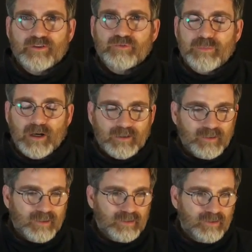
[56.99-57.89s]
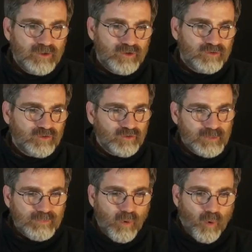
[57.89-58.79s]
The Sputnik News is
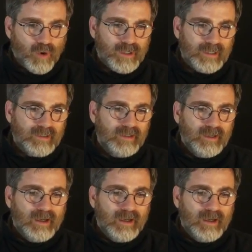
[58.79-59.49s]
reporting